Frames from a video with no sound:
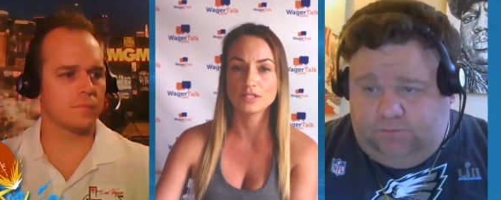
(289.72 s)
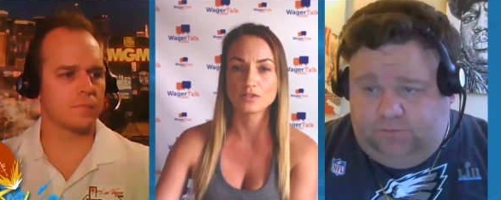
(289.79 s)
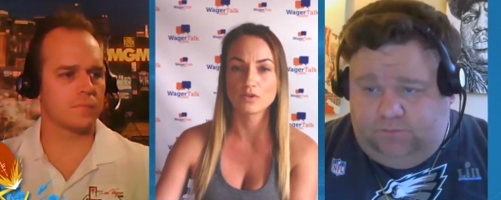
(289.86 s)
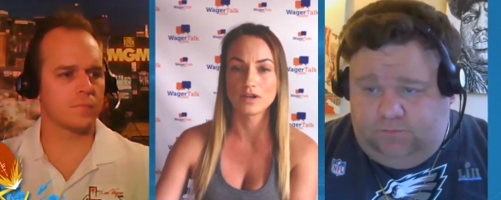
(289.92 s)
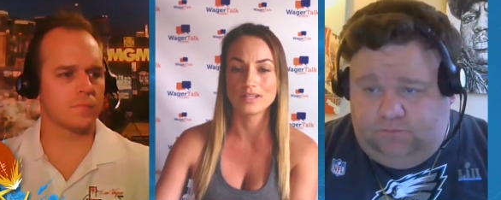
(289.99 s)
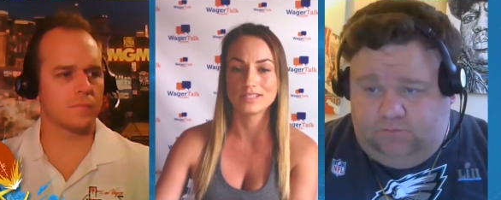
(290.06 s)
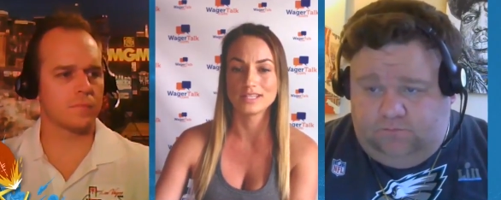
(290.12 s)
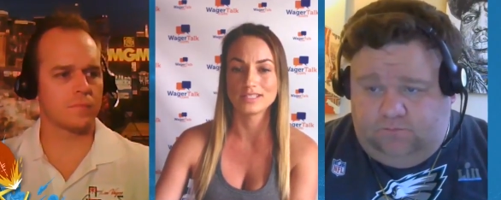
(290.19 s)

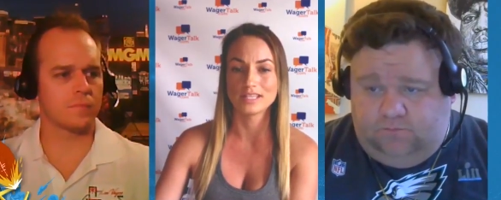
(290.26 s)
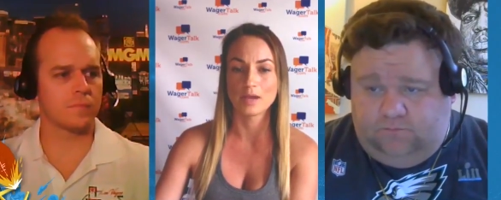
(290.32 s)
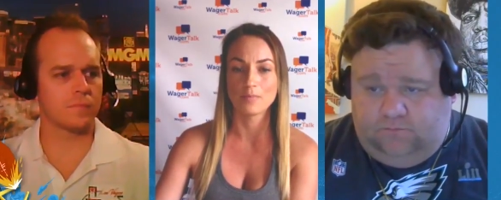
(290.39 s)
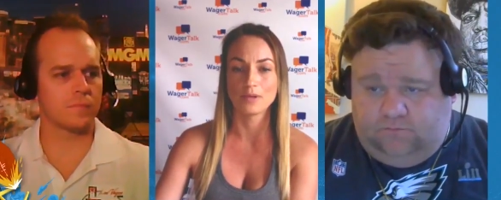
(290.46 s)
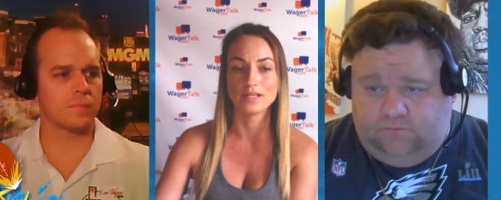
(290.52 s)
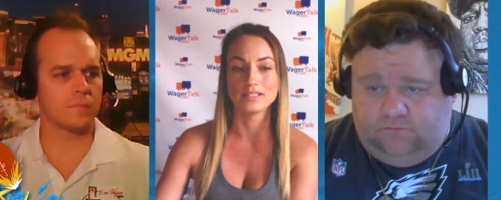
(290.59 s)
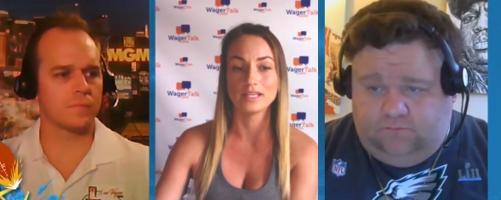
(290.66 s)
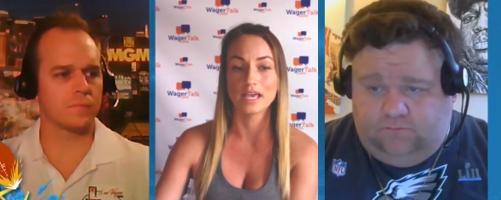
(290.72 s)
Speaker 1: Clemson's running
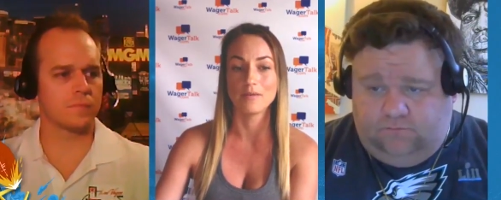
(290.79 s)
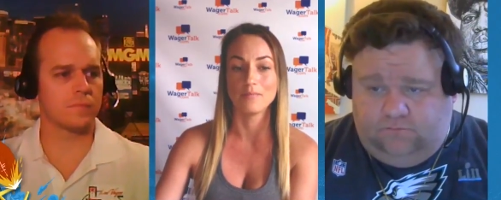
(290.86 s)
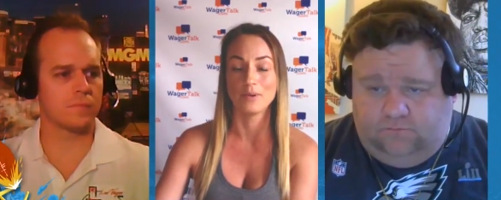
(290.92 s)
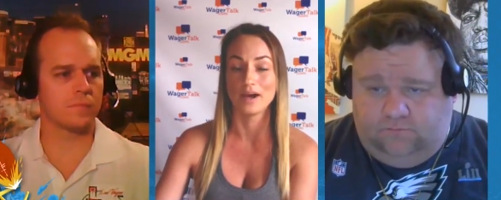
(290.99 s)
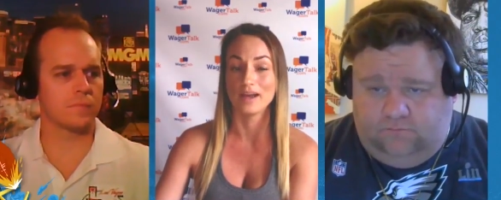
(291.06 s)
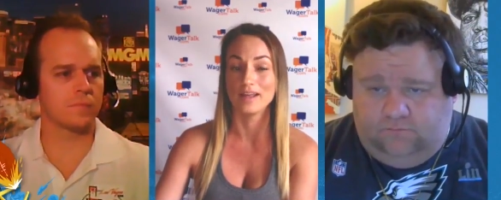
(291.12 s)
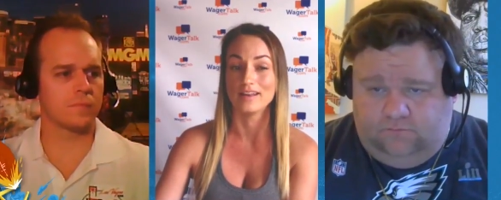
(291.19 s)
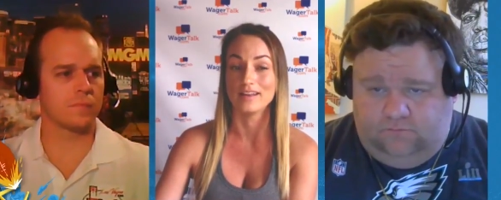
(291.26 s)
68 plays a
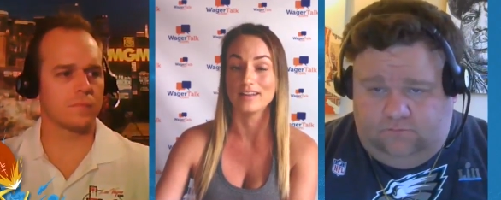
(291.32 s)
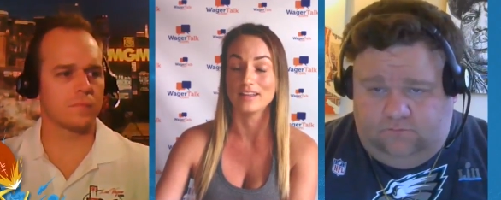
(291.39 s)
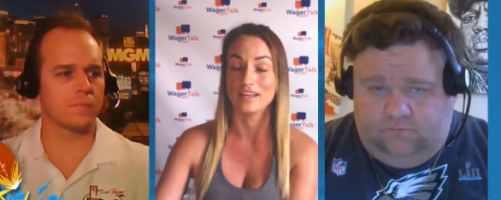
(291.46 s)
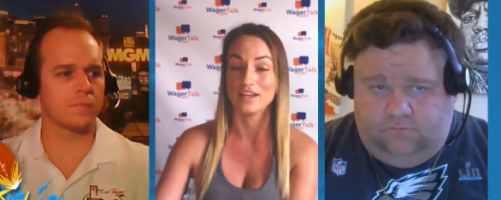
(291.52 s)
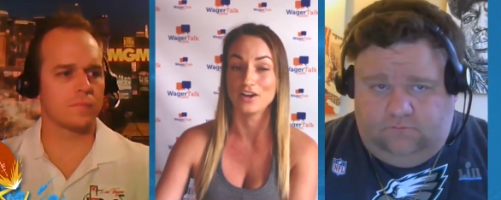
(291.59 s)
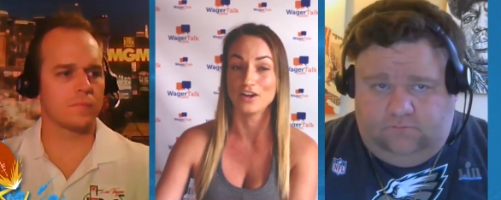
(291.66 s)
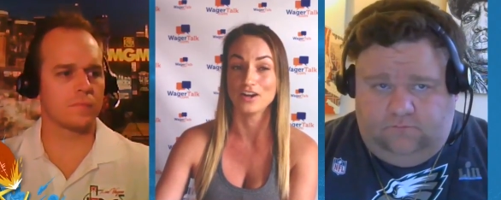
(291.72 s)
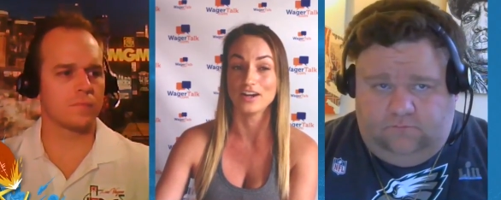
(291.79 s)
game, but
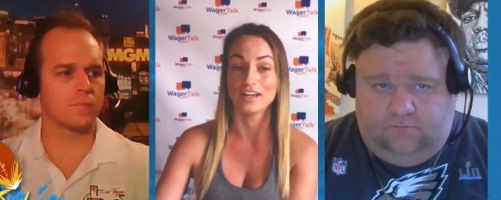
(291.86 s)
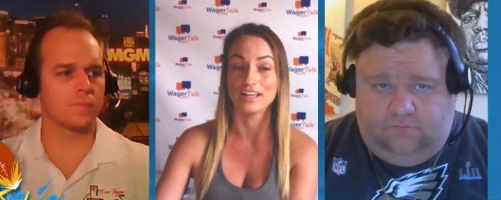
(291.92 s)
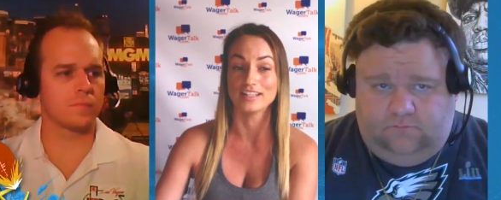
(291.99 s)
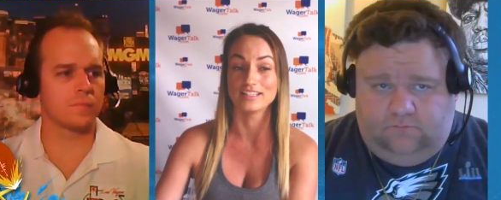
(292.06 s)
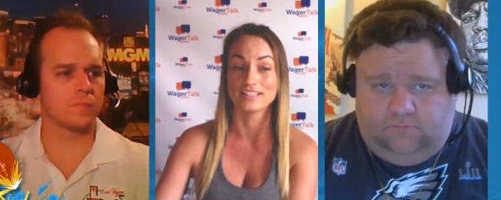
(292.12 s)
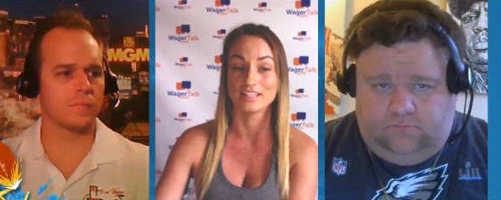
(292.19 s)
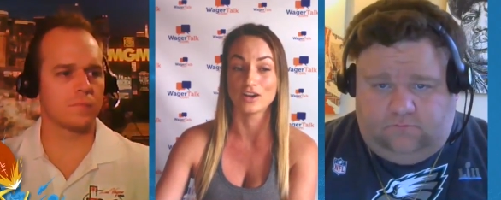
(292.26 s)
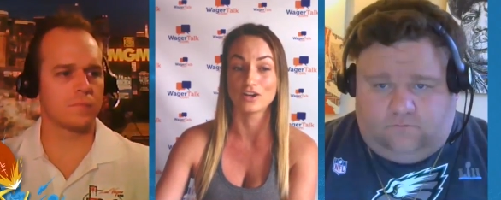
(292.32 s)
here
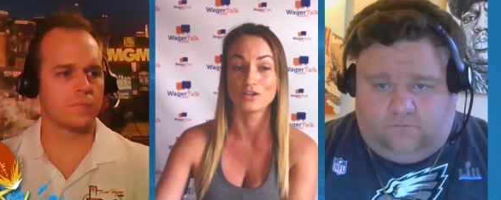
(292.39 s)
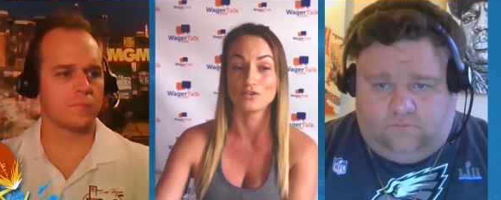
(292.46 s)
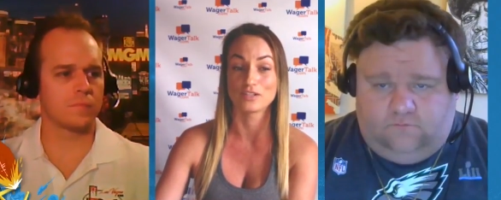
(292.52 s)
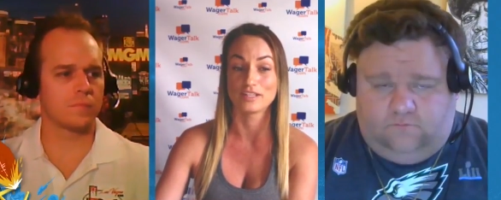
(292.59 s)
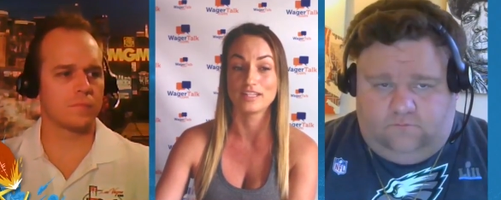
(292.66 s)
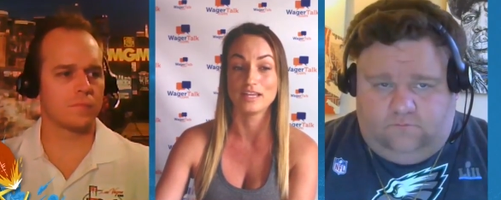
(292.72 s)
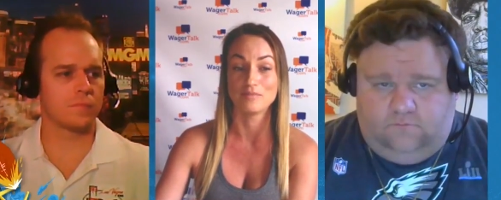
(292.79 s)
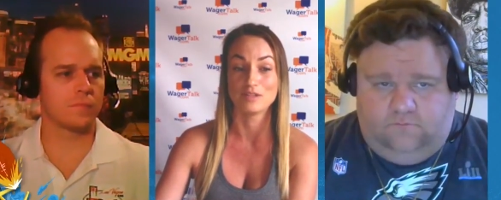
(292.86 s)
is a
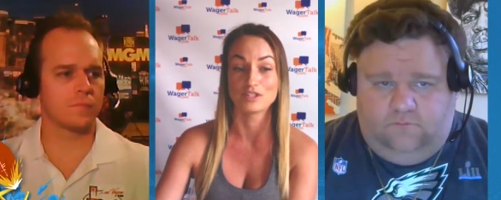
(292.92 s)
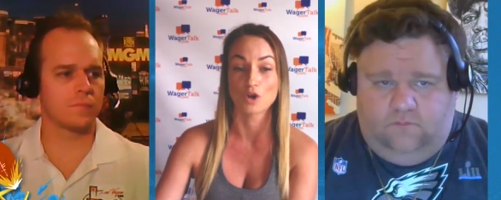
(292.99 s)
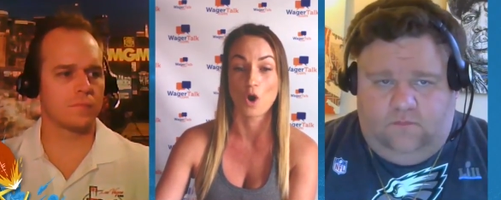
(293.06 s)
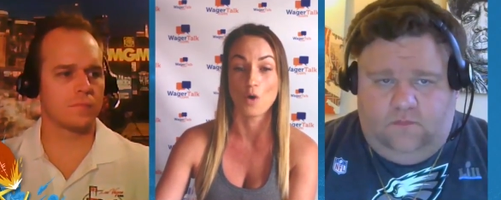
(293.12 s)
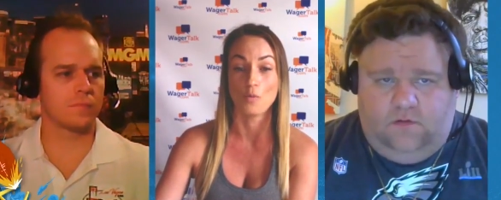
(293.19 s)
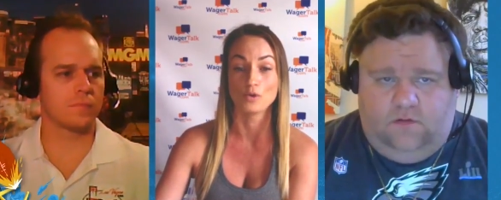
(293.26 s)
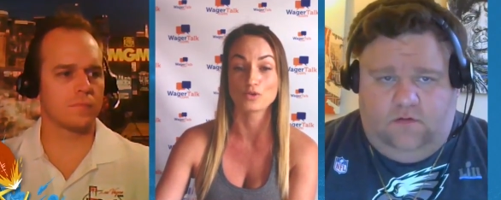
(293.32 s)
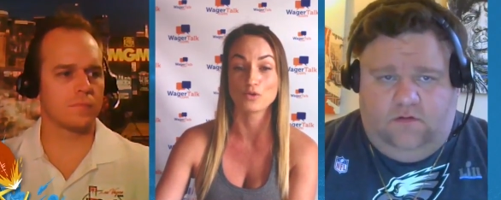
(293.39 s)
Syracuse team
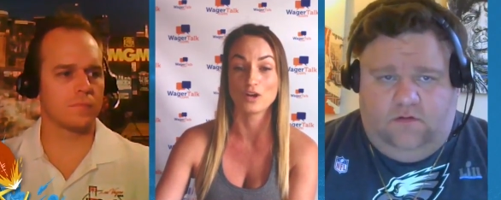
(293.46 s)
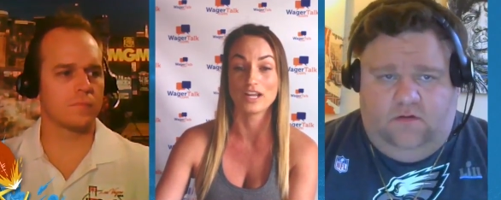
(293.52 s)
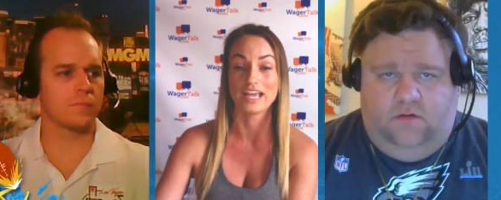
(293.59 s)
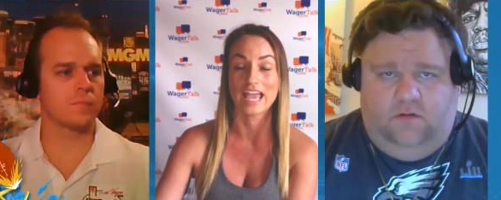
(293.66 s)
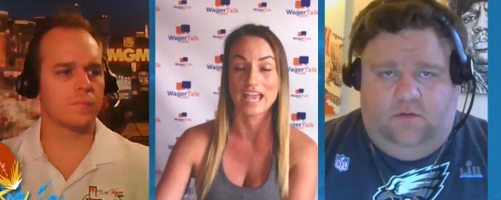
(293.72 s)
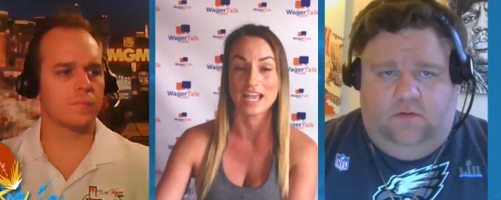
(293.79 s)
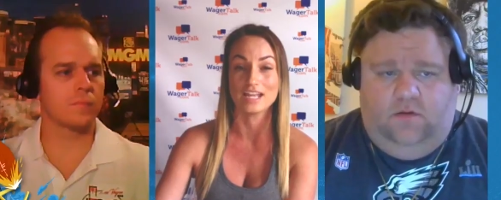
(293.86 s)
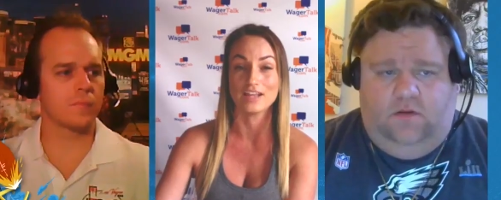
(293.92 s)
that's almost
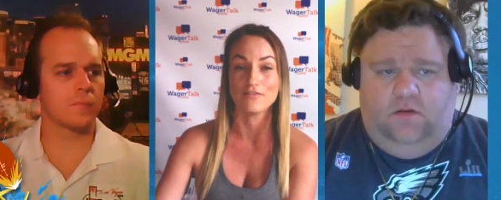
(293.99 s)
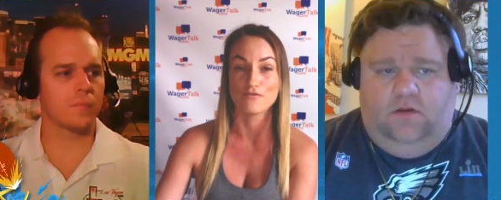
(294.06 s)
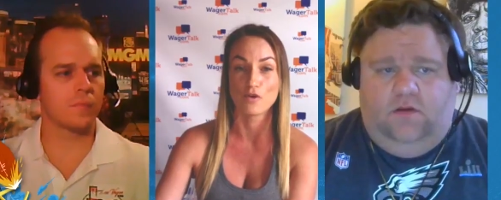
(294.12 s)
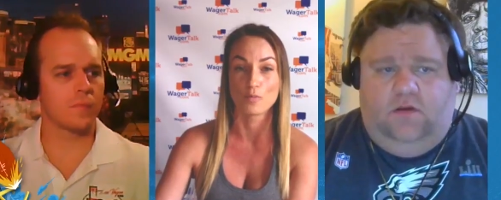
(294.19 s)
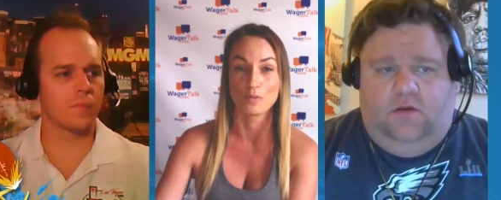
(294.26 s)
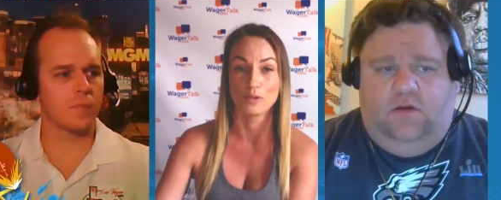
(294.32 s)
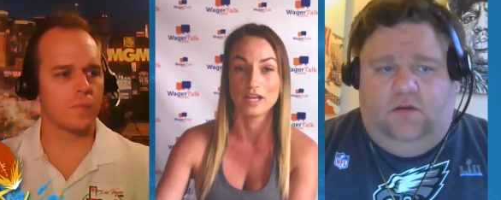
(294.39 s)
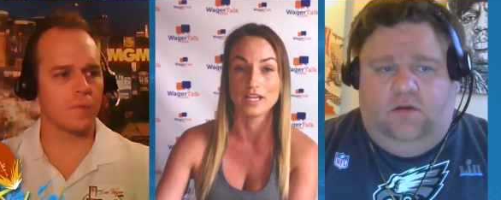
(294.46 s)
running
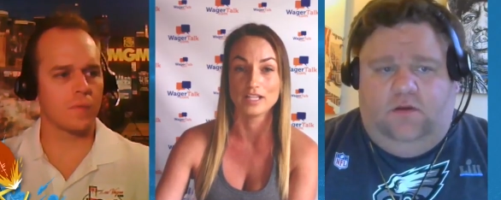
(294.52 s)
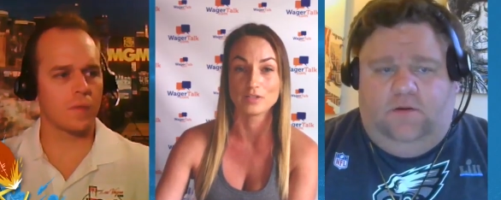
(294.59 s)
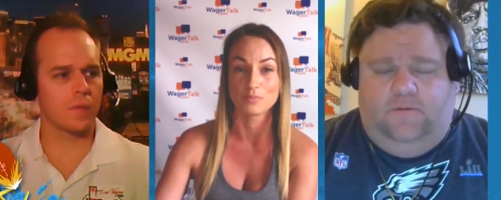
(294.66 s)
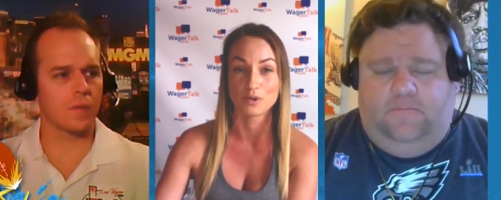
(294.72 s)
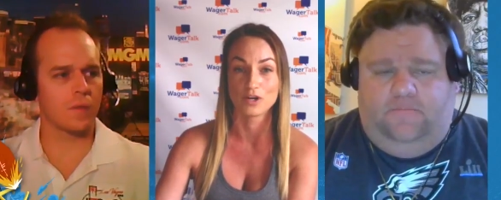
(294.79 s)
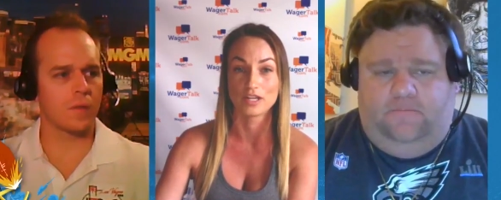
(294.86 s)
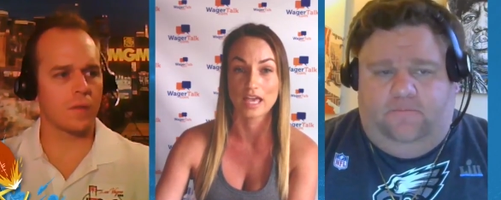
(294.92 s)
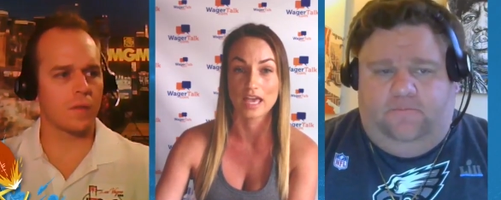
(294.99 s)
84 plays
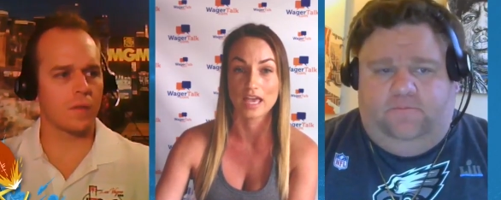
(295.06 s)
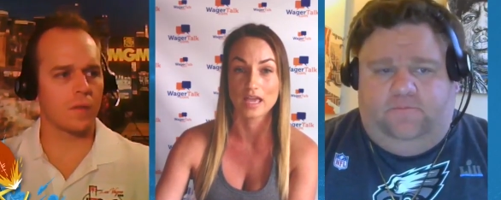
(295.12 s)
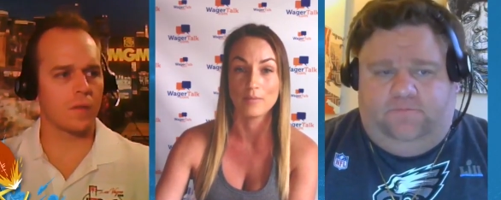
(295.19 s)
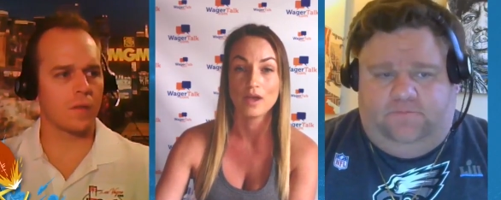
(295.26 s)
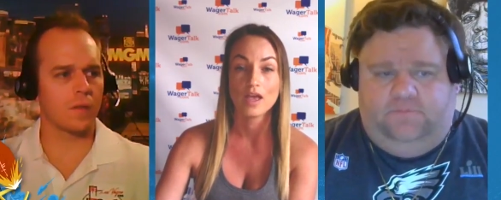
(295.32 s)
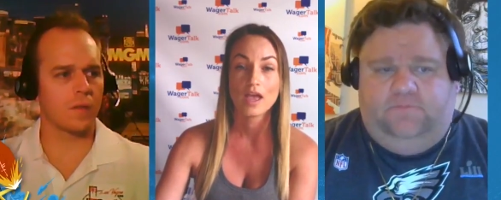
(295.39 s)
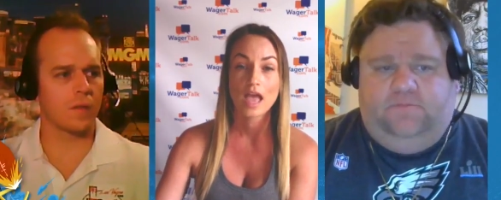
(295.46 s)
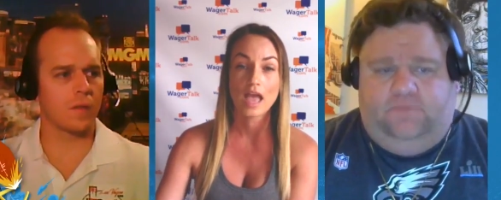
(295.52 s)
per
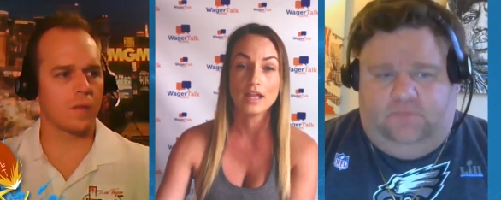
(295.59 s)
game.